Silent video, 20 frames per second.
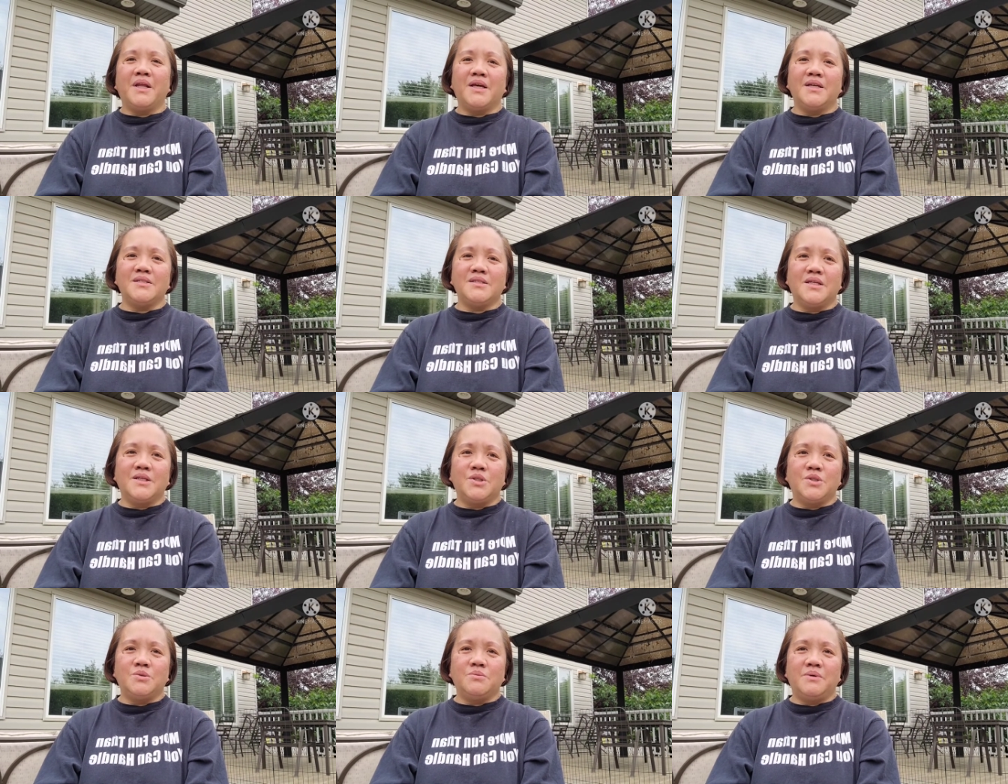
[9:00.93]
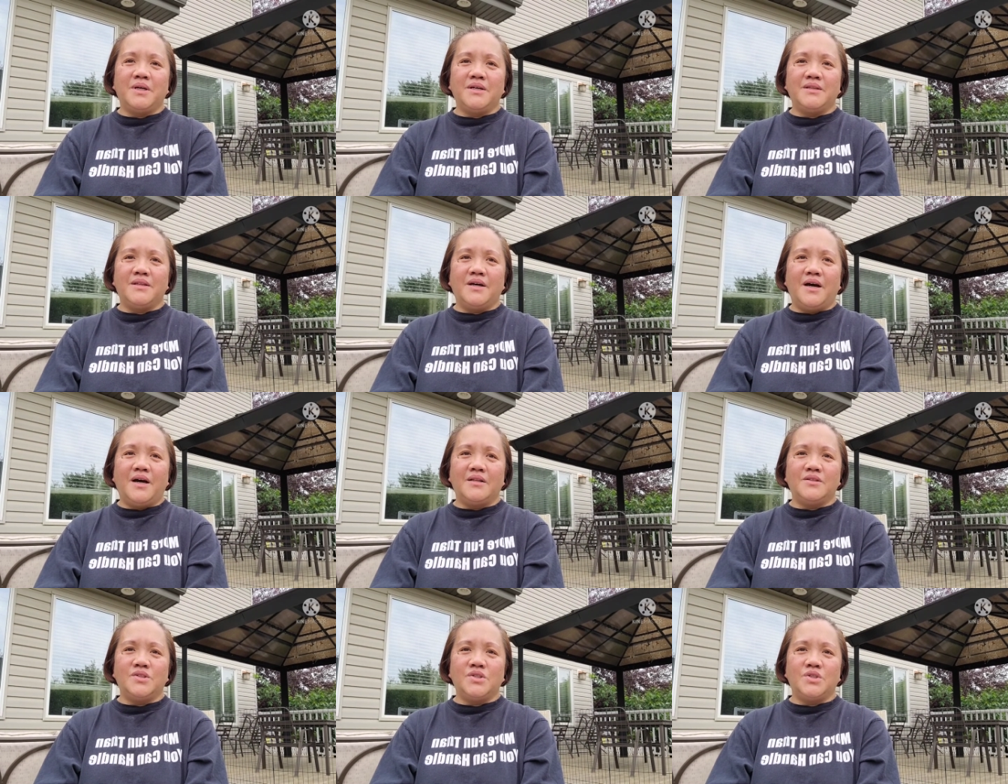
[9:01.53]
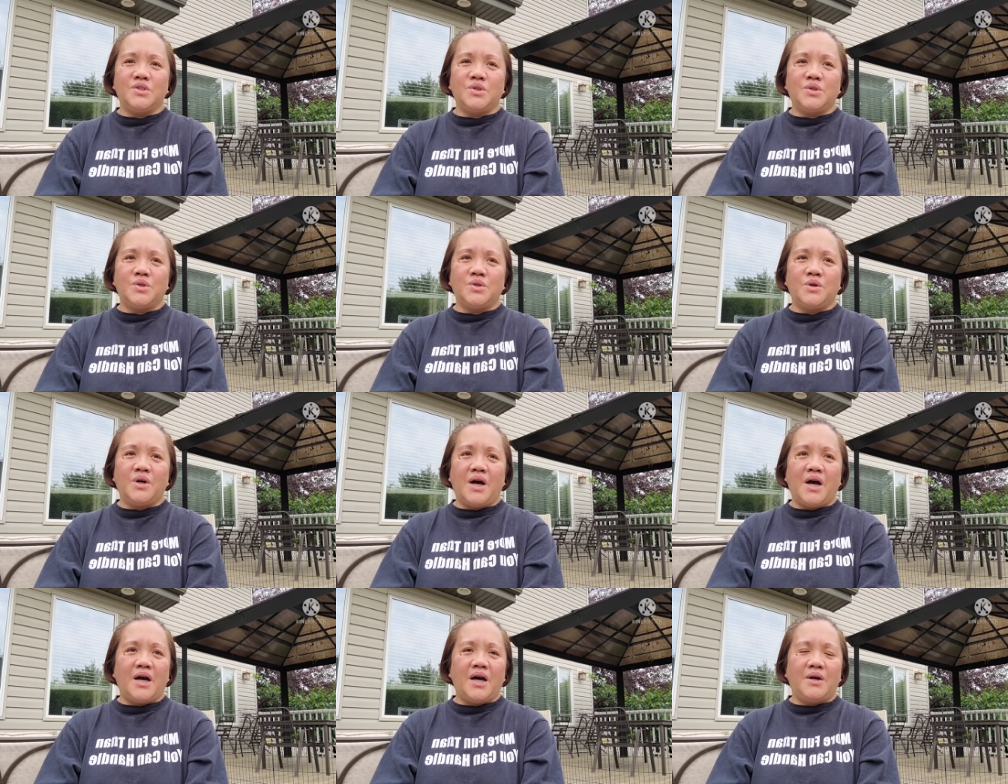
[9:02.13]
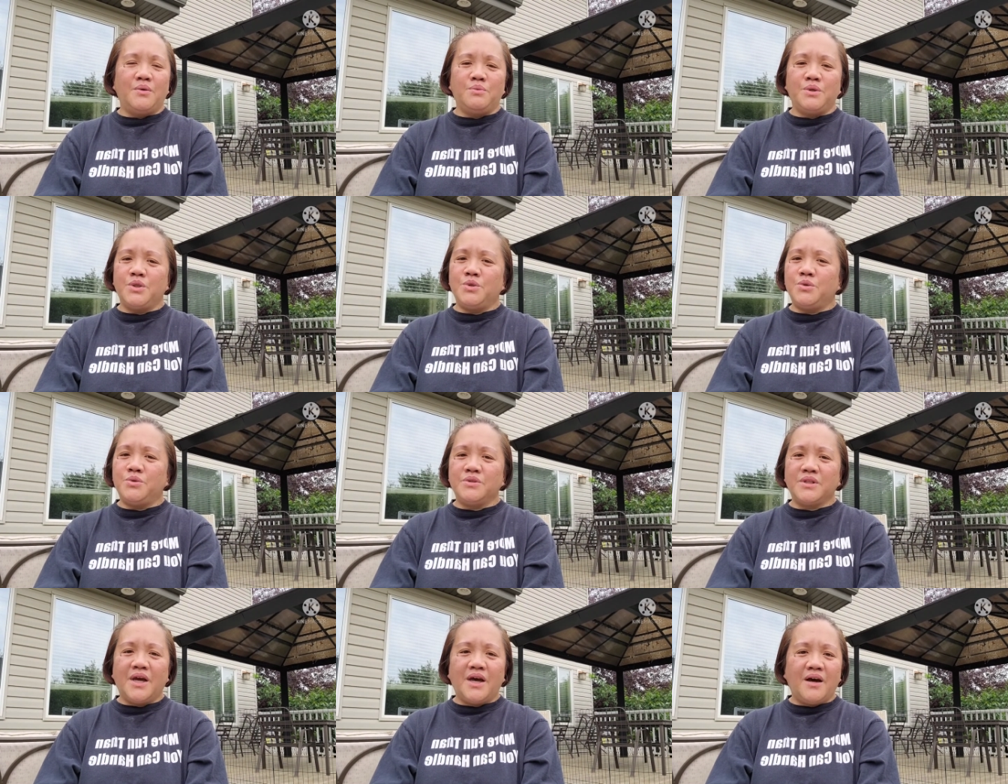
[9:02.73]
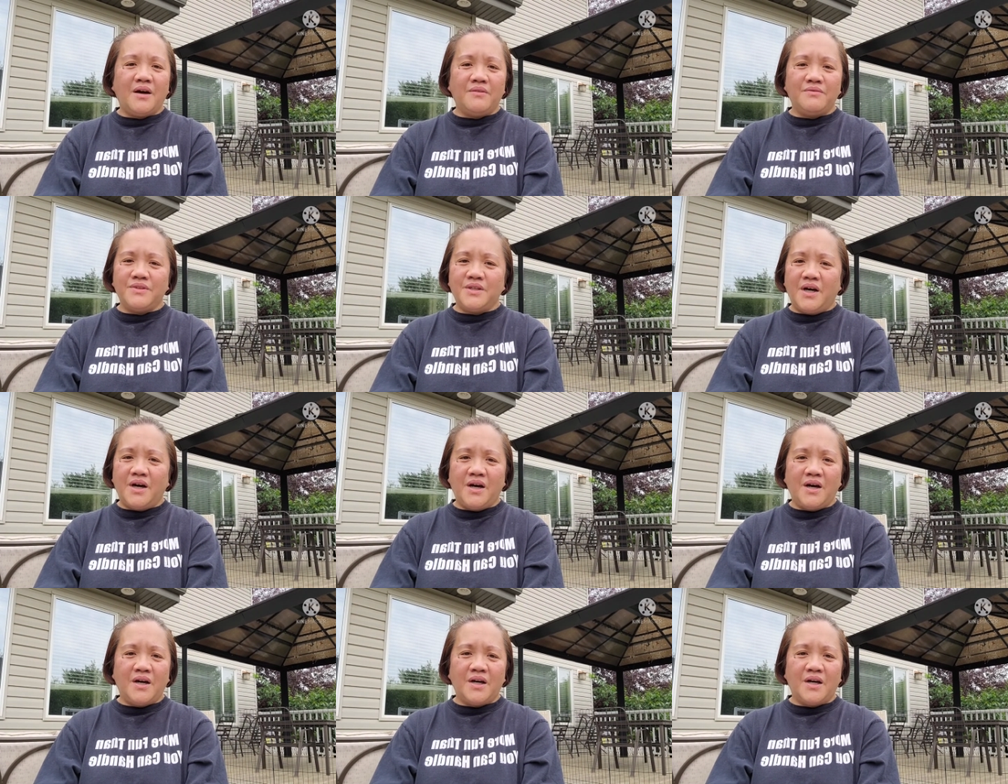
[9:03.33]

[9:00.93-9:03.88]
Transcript: but I said to my dad, you know, uh, we don't have